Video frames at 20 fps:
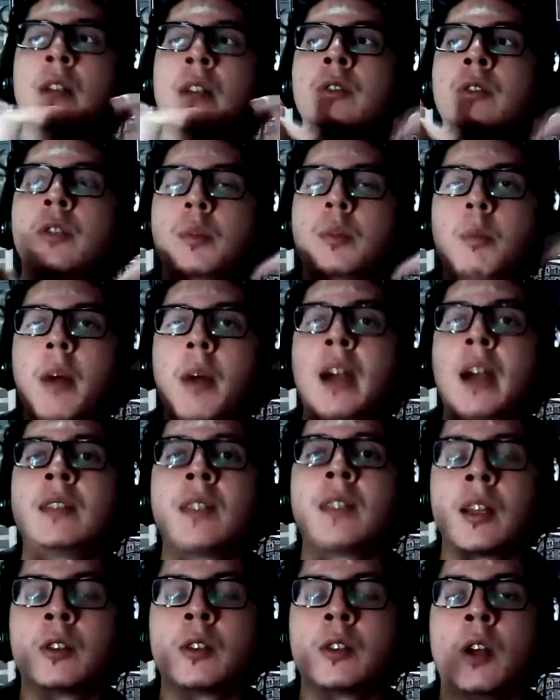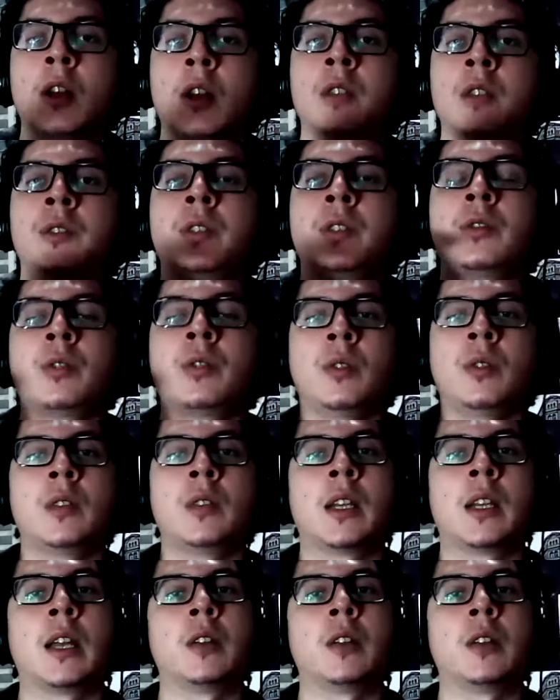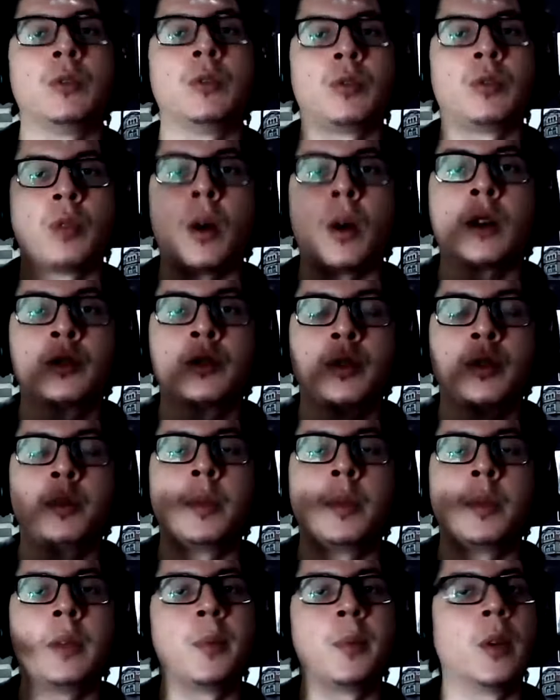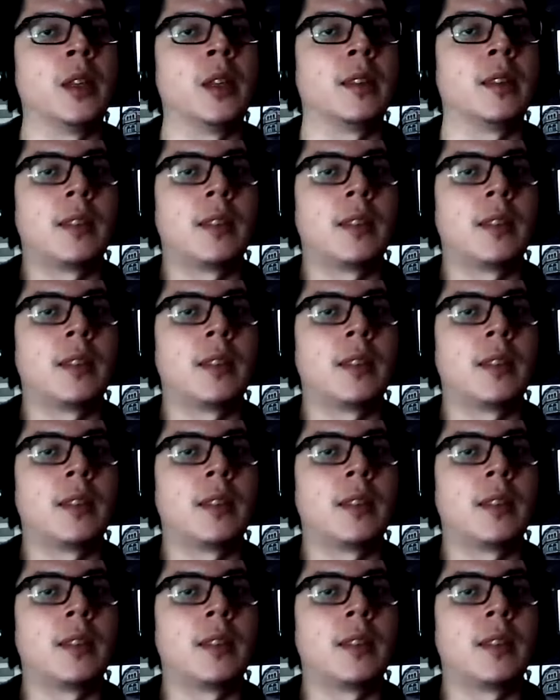to buy technology so that I could talk to people and